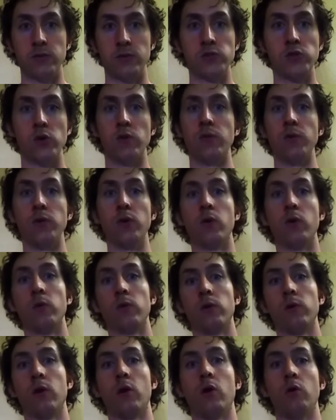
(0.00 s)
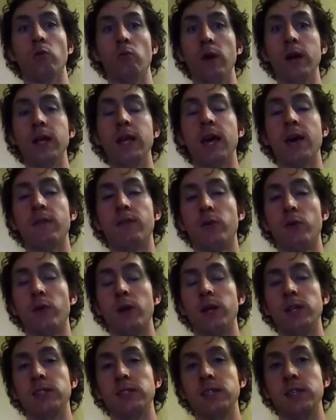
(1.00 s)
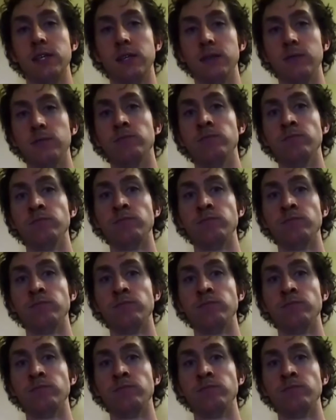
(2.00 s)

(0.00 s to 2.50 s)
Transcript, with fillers: So if you don't already have creatine